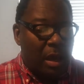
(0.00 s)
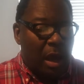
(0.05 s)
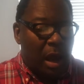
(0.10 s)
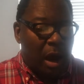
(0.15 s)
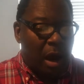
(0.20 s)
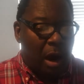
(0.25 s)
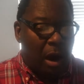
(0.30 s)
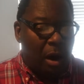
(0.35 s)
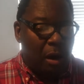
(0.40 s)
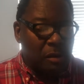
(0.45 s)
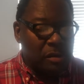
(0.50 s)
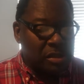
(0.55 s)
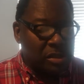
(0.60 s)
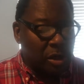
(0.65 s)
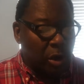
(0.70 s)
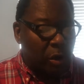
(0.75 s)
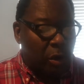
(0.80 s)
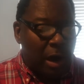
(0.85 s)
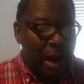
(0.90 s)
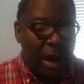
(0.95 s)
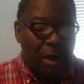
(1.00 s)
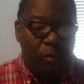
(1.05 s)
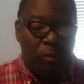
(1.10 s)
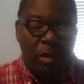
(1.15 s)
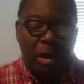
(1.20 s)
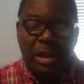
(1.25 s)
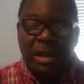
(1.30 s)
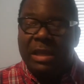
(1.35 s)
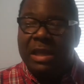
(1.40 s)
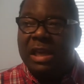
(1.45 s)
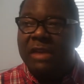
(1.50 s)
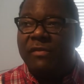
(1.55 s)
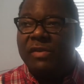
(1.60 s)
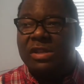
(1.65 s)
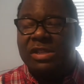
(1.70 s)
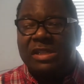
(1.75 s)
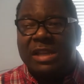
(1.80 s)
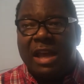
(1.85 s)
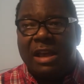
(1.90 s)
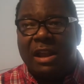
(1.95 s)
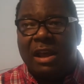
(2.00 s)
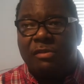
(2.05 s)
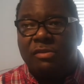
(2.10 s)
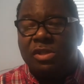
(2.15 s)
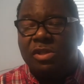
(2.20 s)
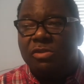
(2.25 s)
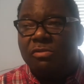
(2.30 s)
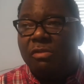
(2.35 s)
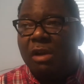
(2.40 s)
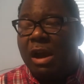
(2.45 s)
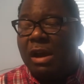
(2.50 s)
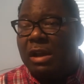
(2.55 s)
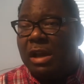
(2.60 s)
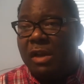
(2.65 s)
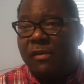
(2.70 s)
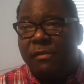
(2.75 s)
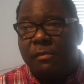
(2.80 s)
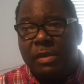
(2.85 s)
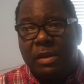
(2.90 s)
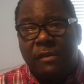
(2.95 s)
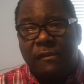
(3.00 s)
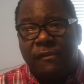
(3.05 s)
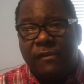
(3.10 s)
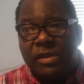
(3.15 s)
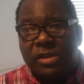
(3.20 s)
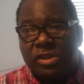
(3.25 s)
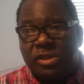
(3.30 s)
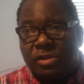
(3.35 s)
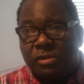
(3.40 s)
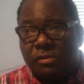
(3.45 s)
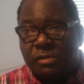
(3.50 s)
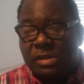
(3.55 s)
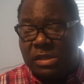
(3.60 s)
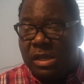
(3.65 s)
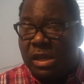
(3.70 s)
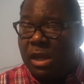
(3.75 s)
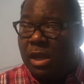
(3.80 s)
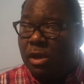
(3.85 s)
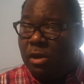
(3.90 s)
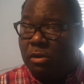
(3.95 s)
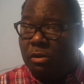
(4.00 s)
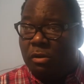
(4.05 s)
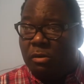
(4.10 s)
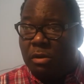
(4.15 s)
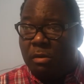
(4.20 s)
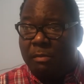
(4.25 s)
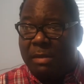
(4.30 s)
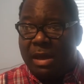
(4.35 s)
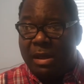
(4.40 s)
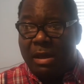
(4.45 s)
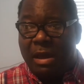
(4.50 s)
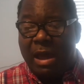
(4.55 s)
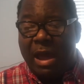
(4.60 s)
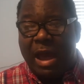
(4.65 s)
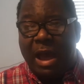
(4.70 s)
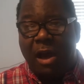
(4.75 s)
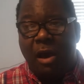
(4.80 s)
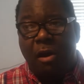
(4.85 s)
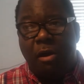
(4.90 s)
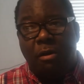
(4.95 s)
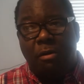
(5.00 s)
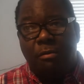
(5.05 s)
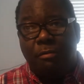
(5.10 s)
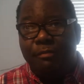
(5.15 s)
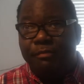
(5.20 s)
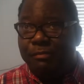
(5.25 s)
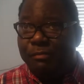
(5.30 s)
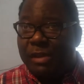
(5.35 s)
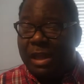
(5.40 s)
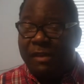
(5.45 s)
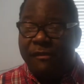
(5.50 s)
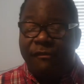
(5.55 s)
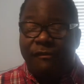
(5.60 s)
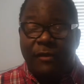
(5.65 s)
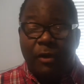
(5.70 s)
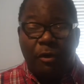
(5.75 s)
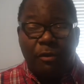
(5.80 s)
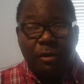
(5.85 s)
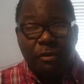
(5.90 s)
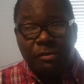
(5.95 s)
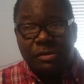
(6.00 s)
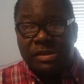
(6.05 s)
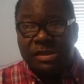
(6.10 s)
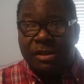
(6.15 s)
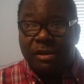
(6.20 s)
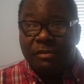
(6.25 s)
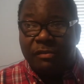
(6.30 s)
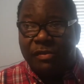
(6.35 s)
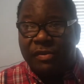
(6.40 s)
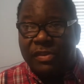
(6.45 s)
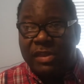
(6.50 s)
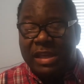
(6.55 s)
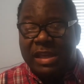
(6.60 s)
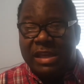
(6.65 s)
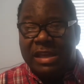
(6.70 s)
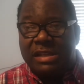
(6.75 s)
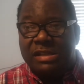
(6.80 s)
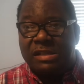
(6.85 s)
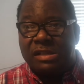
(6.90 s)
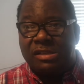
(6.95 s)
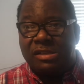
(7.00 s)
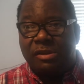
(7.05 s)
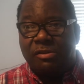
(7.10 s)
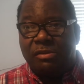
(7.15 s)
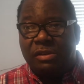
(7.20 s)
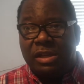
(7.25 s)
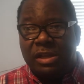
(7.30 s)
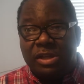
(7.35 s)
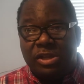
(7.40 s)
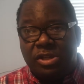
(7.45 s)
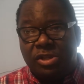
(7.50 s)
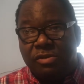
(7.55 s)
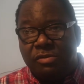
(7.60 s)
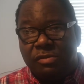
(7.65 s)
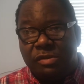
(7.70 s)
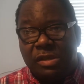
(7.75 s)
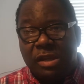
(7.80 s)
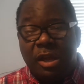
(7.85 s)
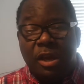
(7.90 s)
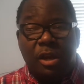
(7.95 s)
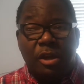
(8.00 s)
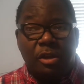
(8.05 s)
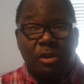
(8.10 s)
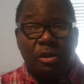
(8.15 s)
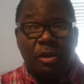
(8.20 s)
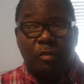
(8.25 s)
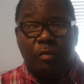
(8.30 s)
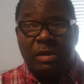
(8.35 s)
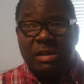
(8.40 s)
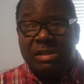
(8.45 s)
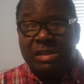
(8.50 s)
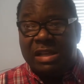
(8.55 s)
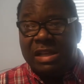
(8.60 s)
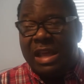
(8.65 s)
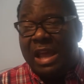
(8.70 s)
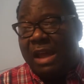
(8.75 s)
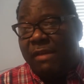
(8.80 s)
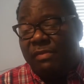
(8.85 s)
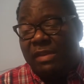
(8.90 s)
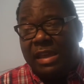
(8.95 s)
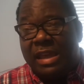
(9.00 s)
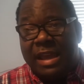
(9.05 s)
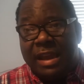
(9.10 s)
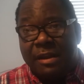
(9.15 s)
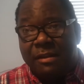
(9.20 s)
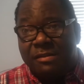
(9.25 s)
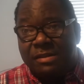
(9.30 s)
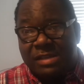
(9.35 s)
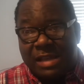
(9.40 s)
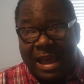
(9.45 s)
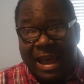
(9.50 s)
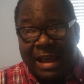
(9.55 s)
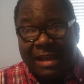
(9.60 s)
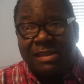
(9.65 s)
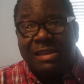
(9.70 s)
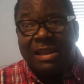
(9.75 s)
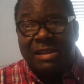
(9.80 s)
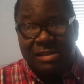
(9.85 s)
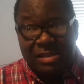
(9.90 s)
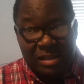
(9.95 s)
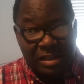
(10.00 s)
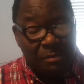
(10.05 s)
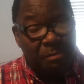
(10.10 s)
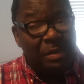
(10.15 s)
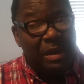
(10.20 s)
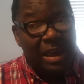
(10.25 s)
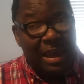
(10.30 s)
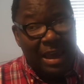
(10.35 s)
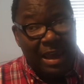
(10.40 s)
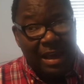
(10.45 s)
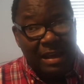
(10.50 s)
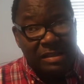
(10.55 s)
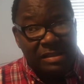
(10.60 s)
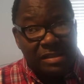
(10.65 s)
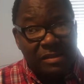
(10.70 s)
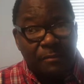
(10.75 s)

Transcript: Also, I want to give a shout out to our government officials you know, no matter how they vote on certain things and certain issues, you know, we did have the CARES Act that did pass.